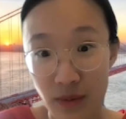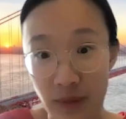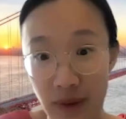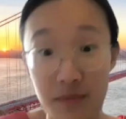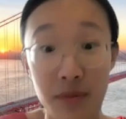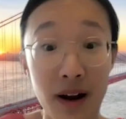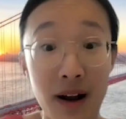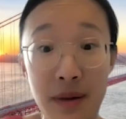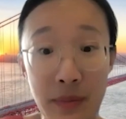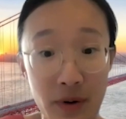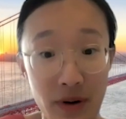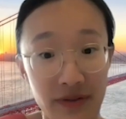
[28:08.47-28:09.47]
them
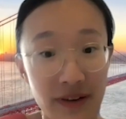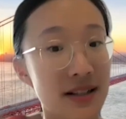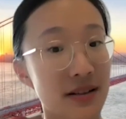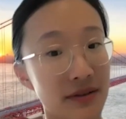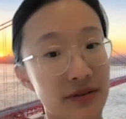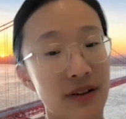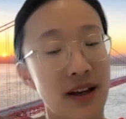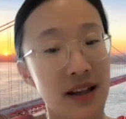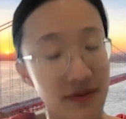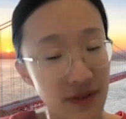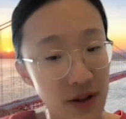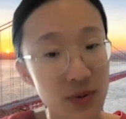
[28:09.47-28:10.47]
becoming more effective
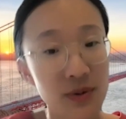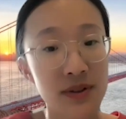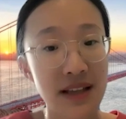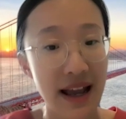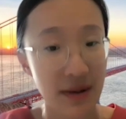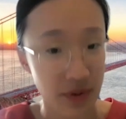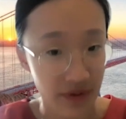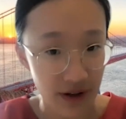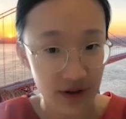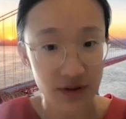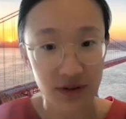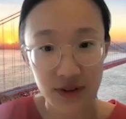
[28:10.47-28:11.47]
individuals and
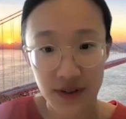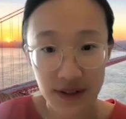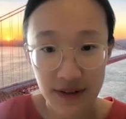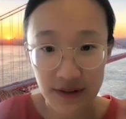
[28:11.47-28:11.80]
professionals.